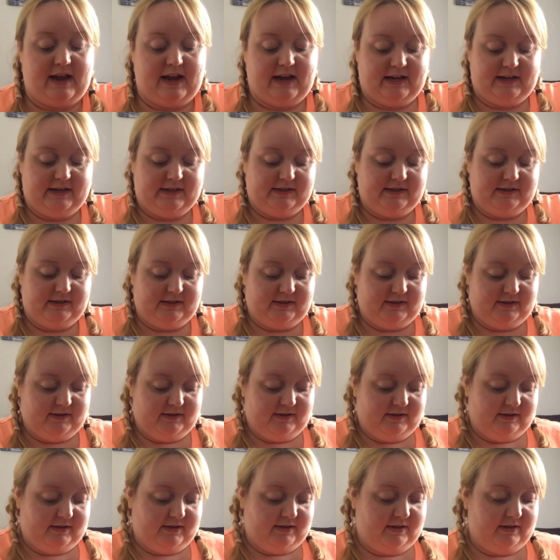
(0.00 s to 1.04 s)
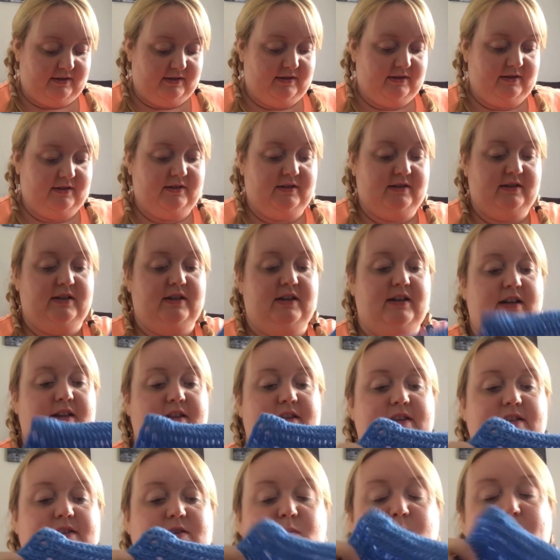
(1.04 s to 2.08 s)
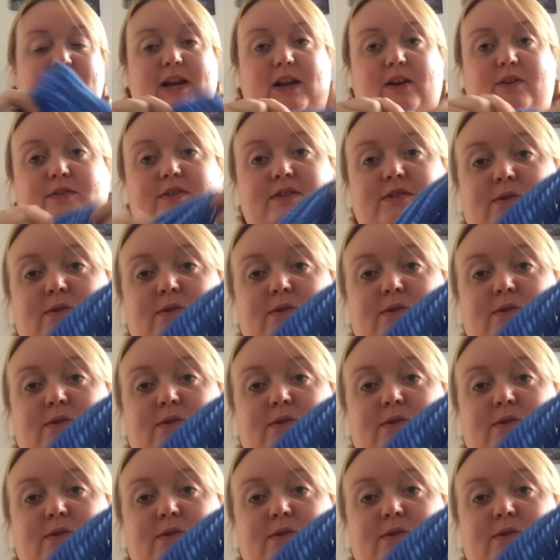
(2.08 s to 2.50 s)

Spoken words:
And there's a willow